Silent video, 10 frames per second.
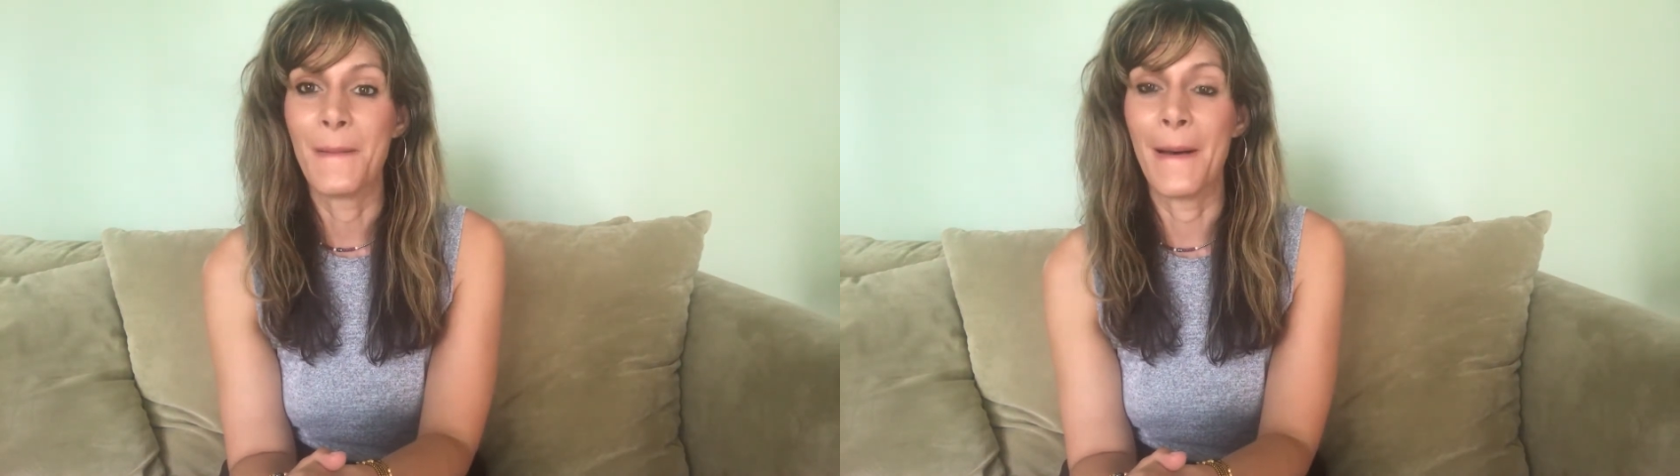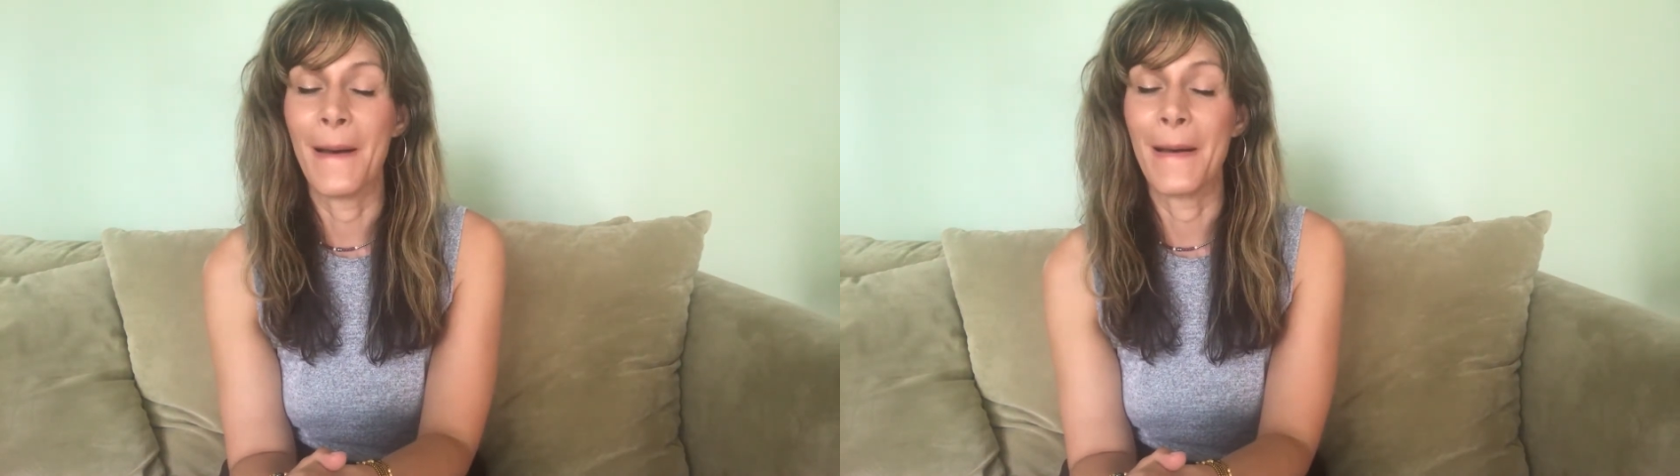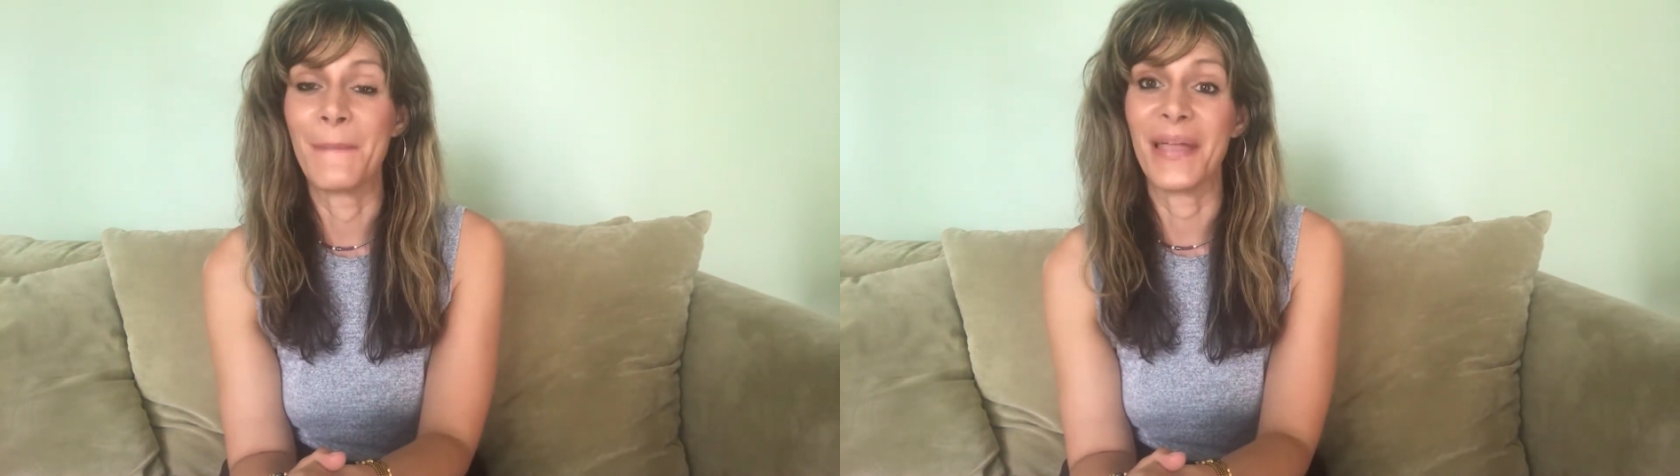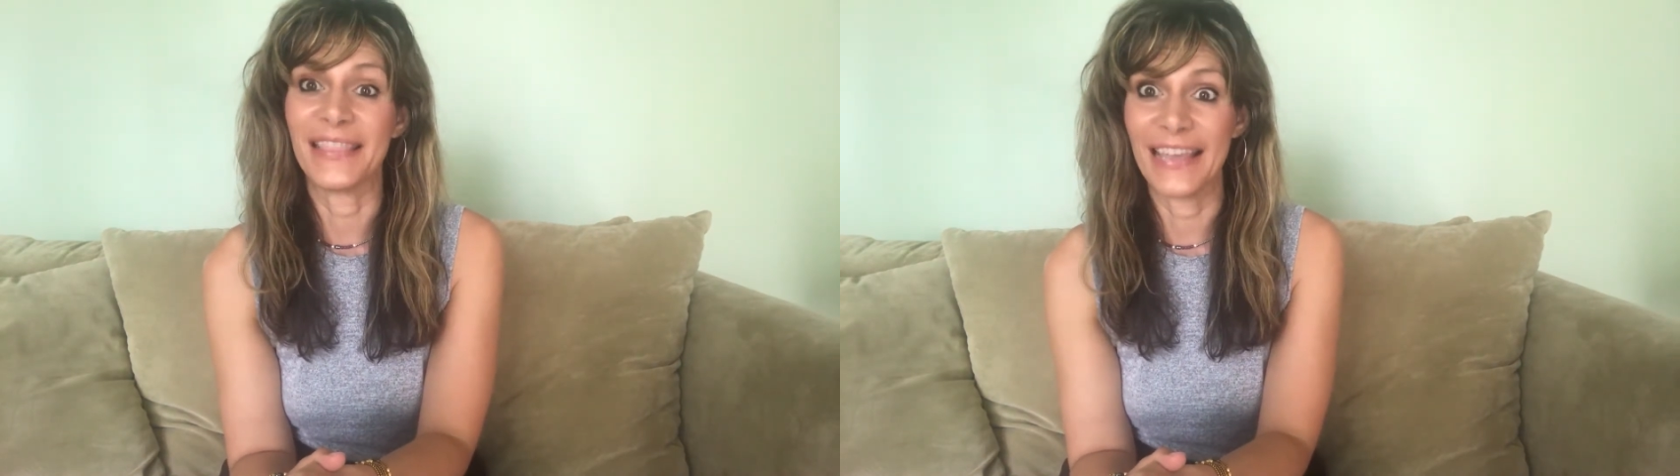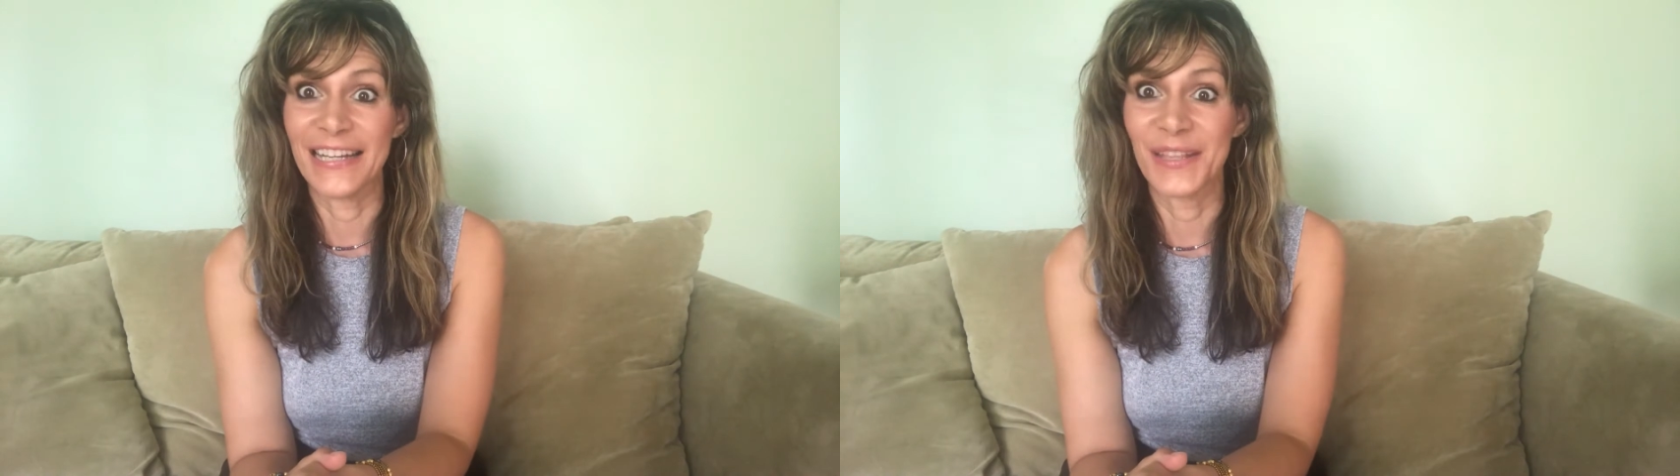at
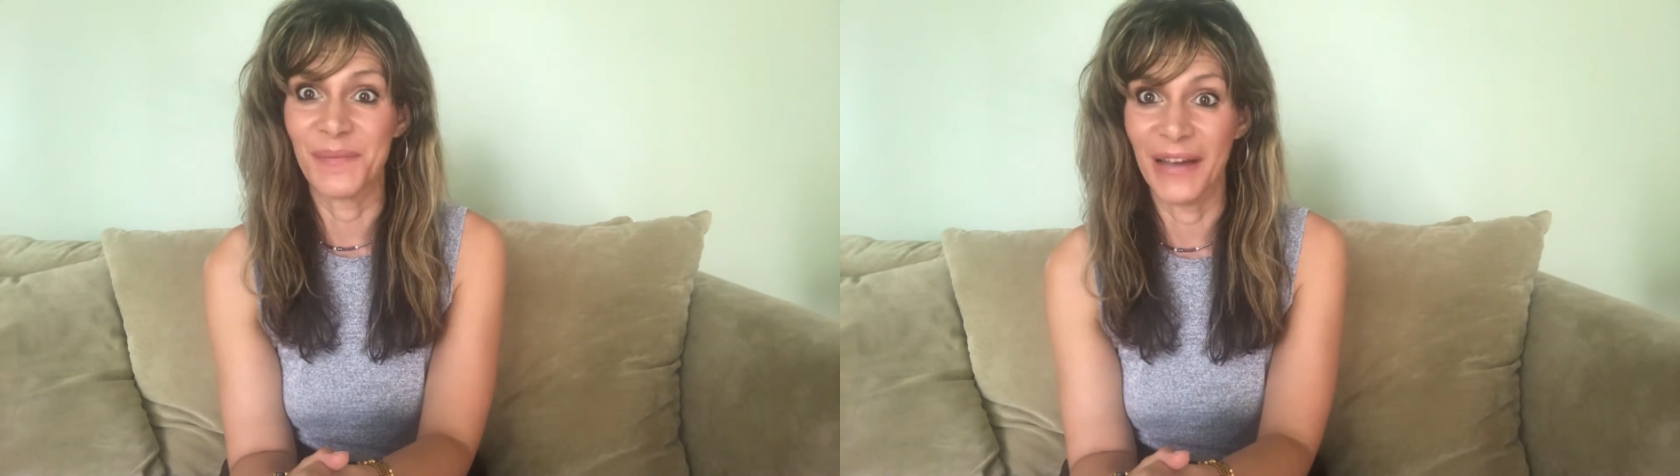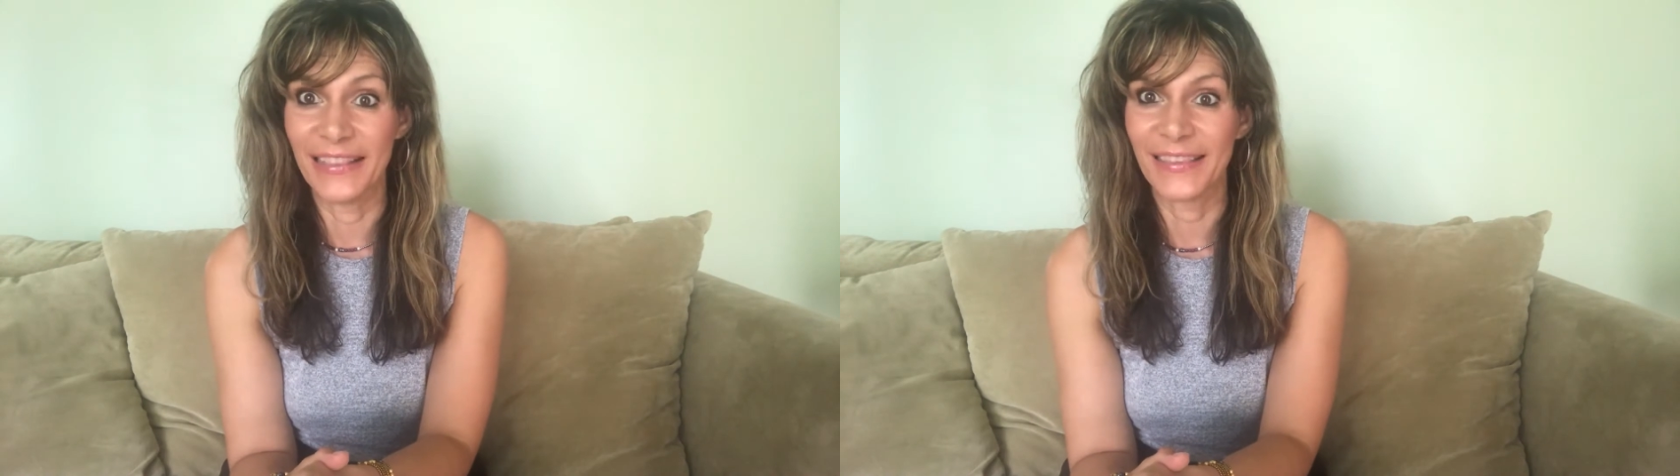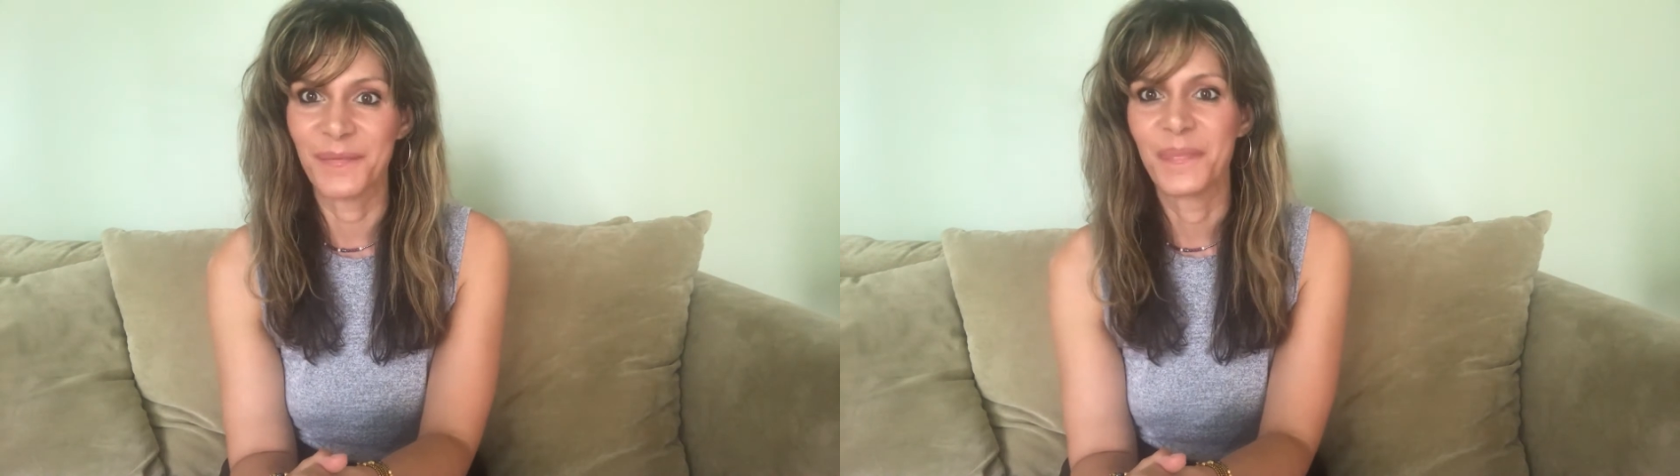the end of the month.